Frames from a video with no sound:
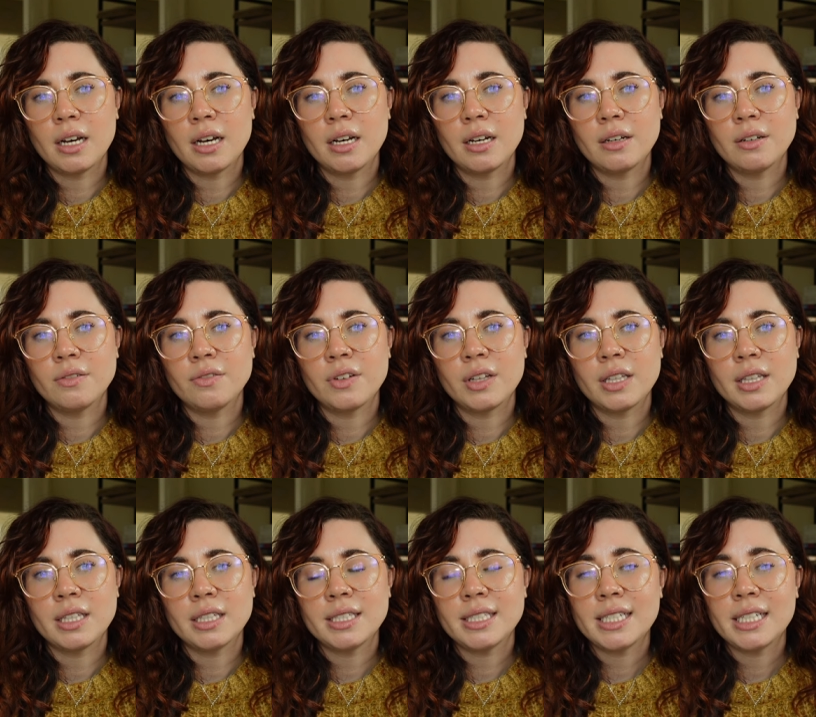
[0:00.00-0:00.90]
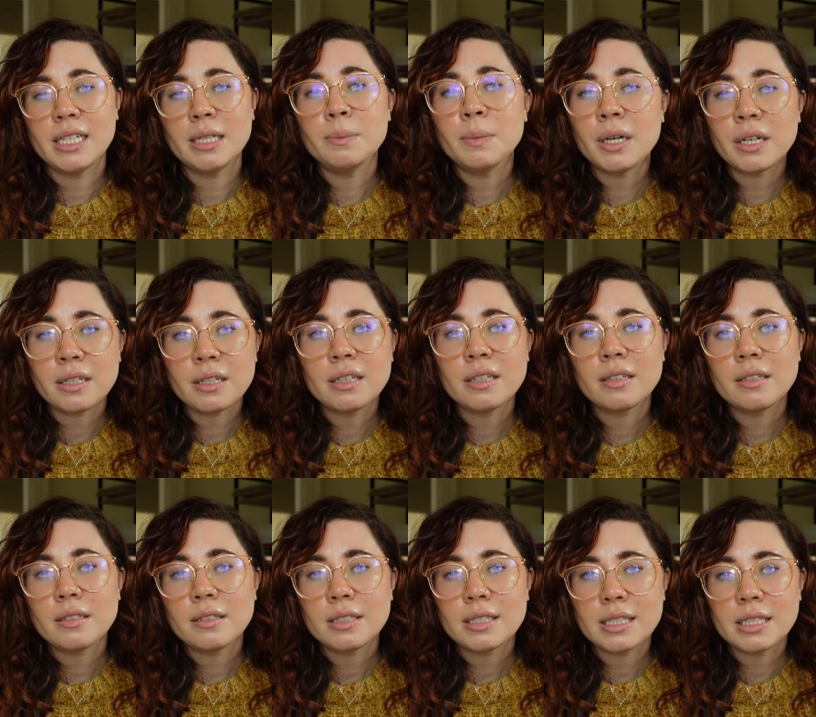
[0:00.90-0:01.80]
of the Tea Monk
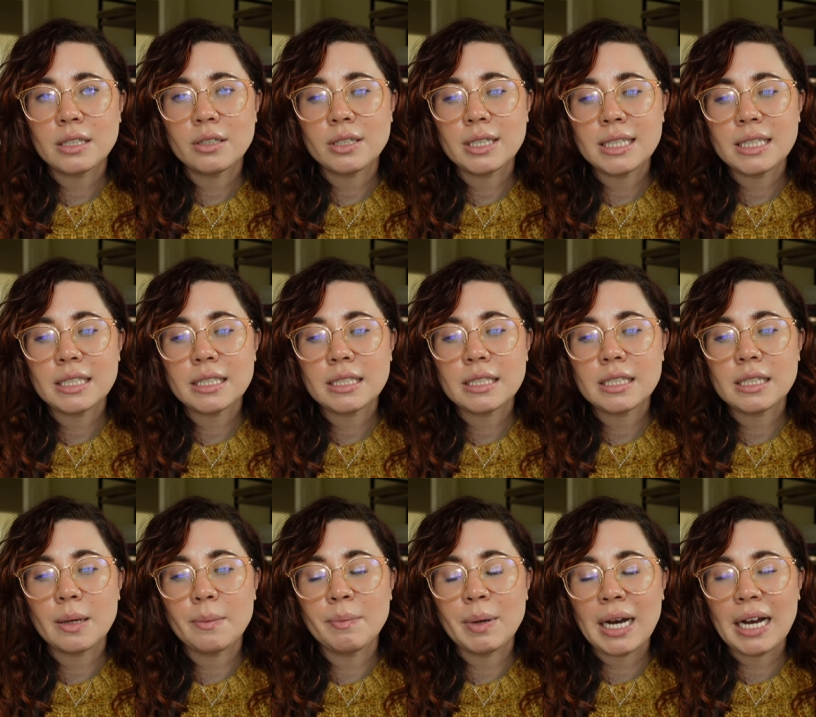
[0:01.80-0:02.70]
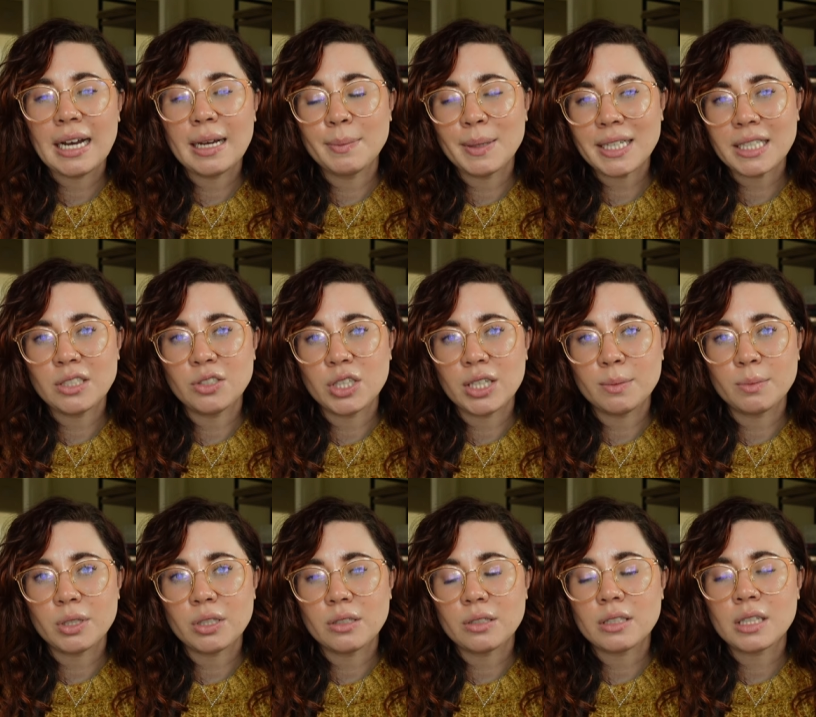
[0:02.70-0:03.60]
series by Becky
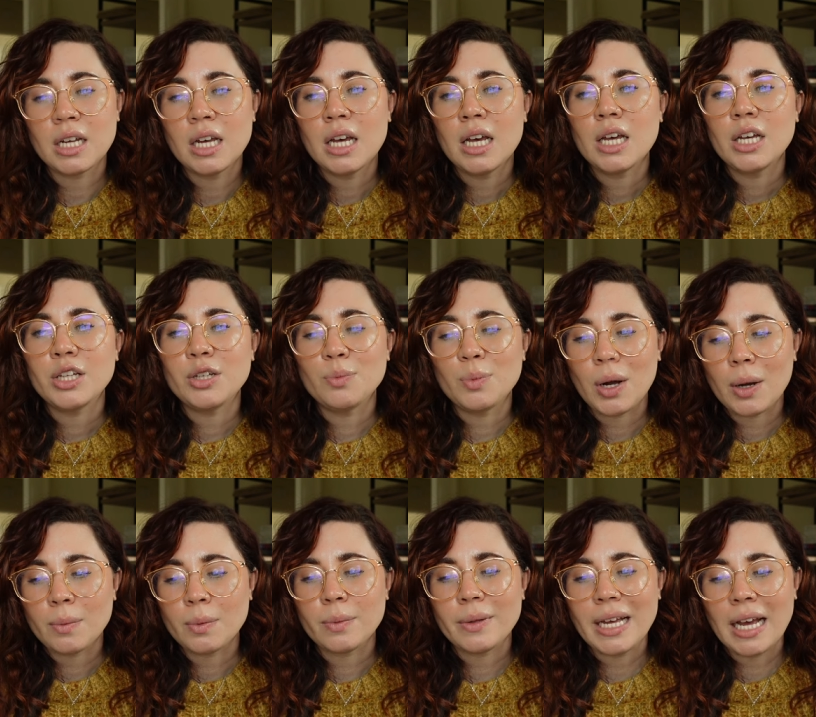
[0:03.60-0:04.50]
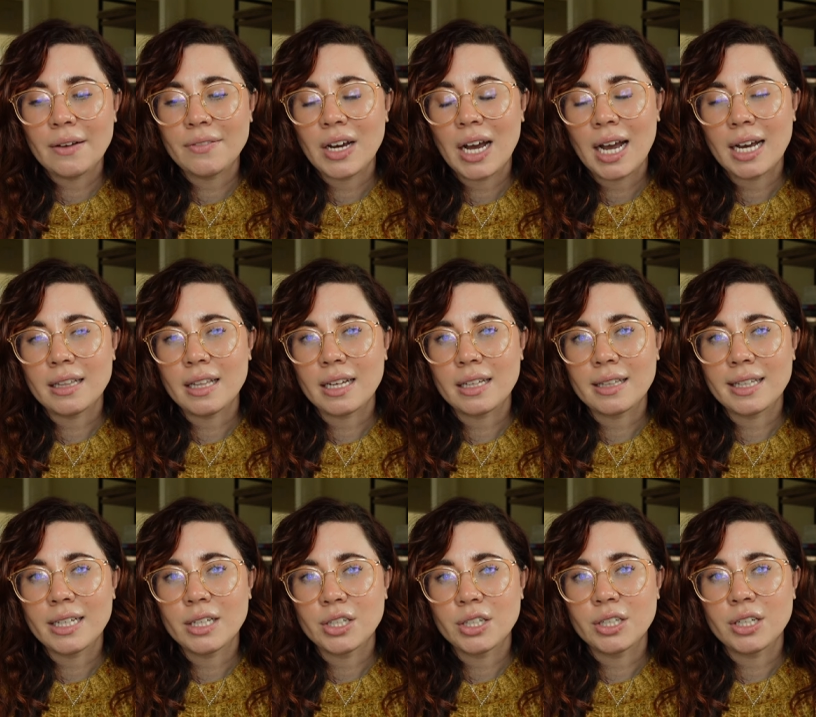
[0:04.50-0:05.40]
Chambers, you probably have a high
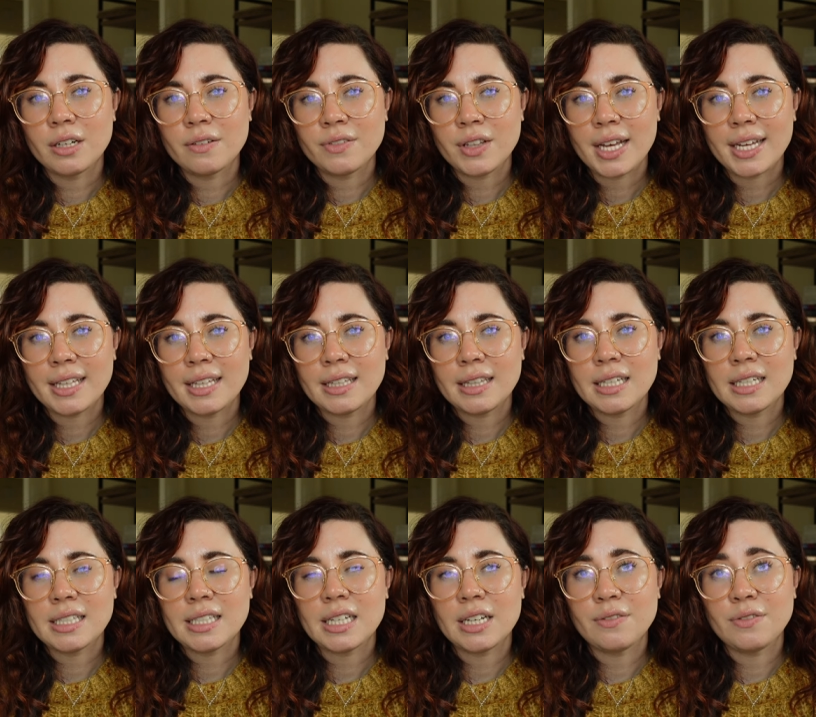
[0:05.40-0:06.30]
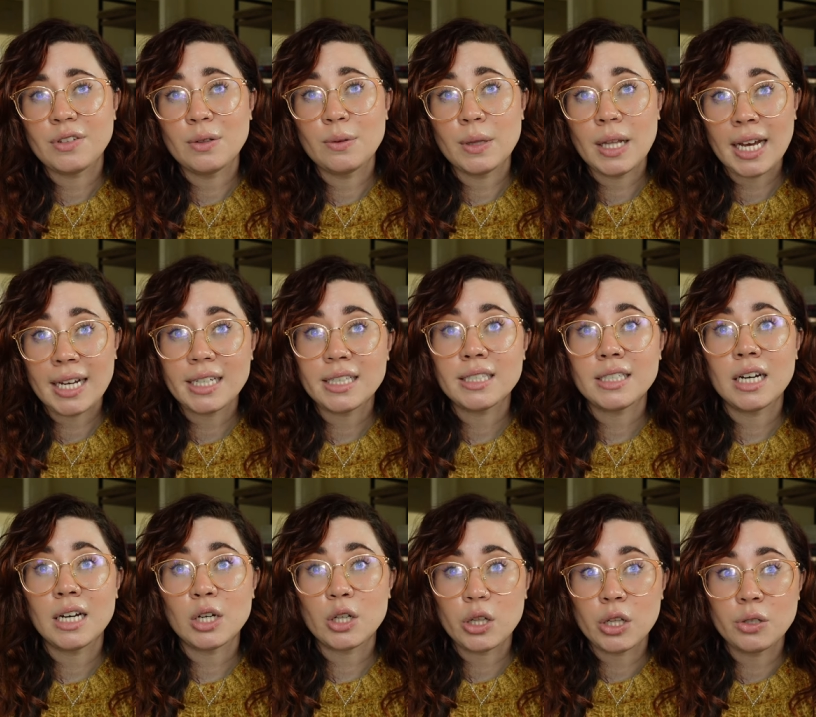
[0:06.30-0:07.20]
likelihood of liking this. If you liked
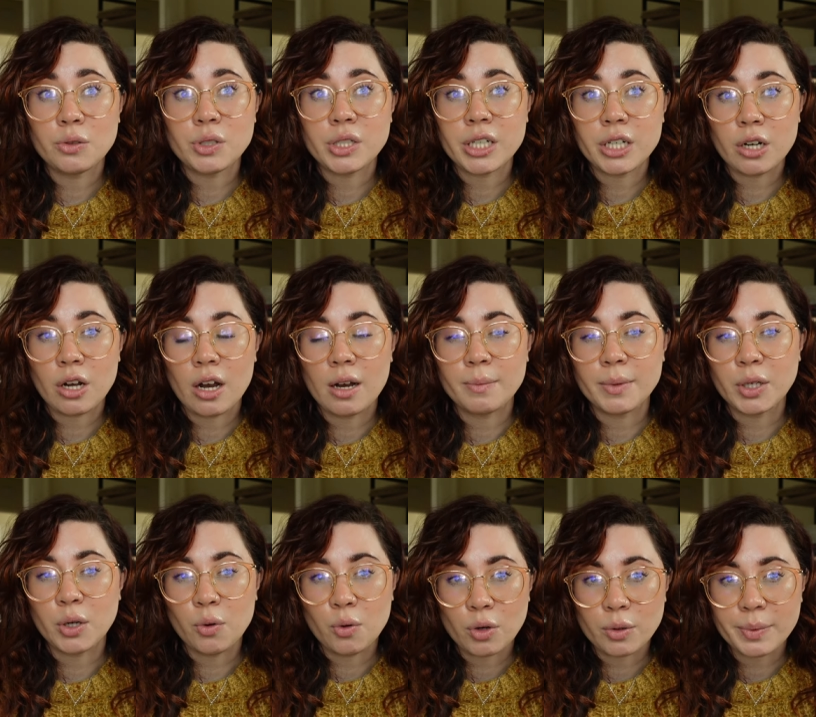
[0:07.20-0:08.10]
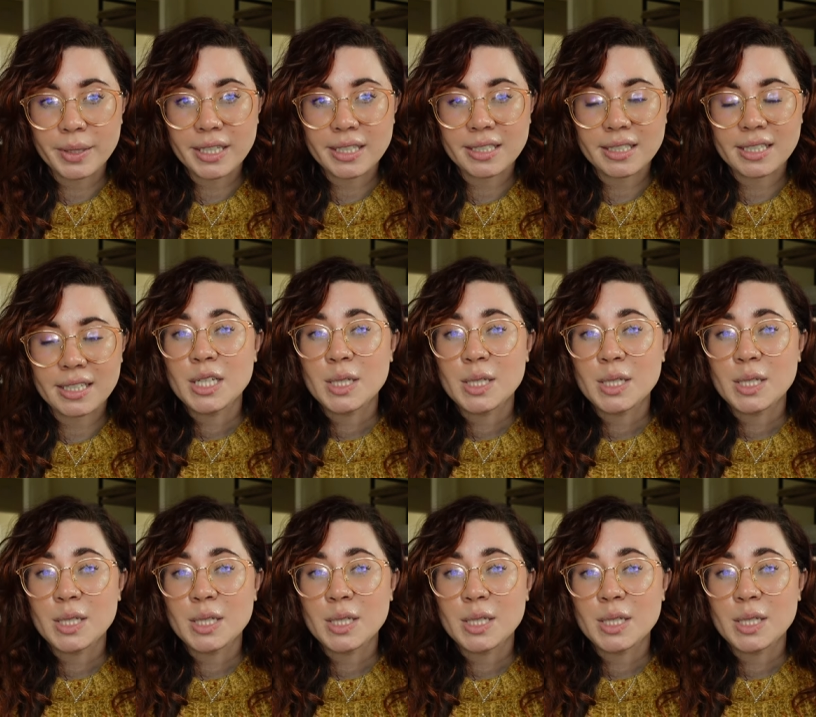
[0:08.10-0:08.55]
A Closed and Common Orbit